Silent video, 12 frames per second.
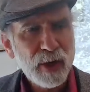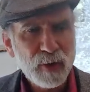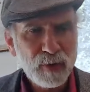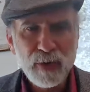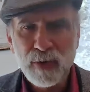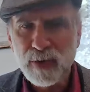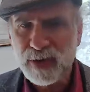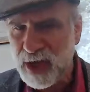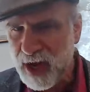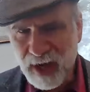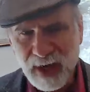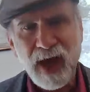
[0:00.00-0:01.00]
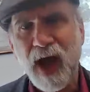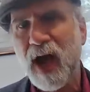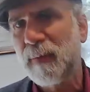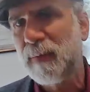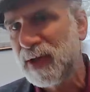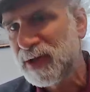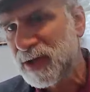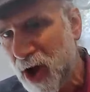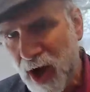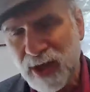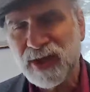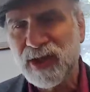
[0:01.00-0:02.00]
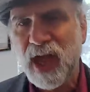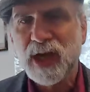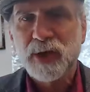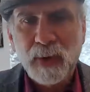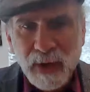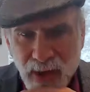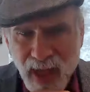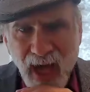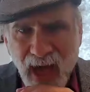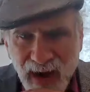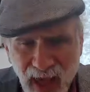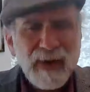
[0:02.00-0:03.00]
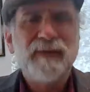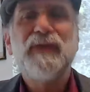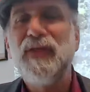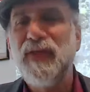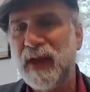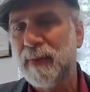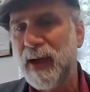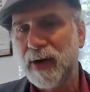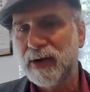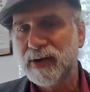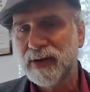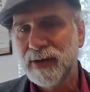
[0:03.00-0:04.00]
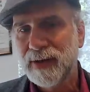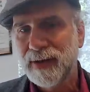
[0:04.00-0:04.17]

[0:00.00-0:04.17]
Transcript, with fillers: crews in cockpits on schedule. I don't have to think about it.